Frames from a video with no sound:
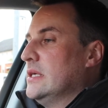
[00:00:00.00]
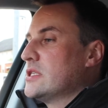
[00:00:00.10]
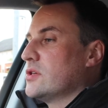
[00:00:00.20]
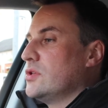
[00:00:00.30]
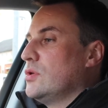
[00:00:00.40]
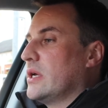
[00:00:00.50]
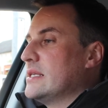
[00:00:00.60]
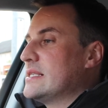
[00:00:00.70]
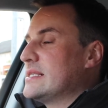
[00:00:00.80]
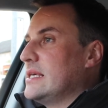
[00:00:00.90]
So you
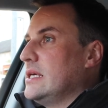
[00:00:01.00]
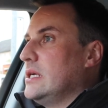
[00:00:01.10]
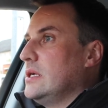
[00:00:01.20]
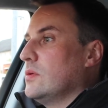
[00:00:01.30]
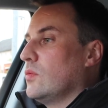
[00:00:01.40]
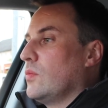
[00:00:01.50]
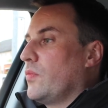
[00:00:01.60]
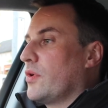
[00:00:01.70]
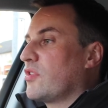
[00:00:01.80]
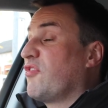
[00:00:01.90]
can see
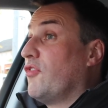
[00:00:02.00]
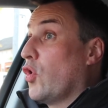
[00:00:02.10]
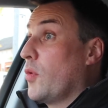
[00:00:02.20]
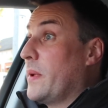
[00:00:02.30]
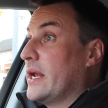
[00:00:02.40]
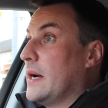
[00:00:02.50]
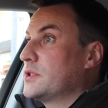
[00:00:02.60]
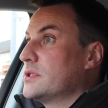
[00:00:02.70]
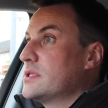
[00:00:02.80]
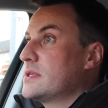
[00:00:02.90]
there's 4 main
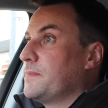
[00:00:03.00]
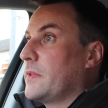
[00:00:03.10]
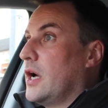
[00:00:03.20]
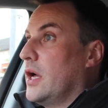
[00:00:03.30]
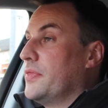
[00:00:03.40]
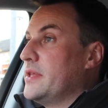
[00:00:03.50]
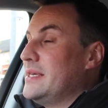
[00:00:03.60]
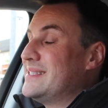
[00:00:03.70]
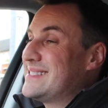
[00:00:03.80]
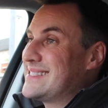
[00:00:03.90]
options on
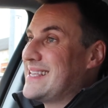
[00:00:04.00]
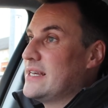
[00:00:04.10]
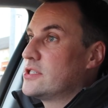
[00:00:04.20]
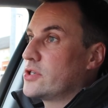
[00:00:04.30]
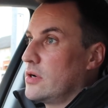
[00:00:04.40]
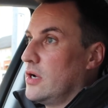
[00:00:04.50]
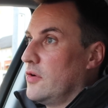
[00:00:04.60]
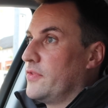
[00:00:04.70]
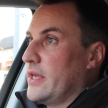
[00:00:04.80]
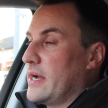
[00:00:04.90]
the center
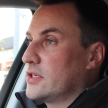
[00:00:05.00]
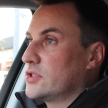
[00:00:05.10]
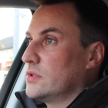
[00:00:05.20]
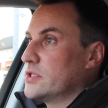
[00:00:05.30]
of the actual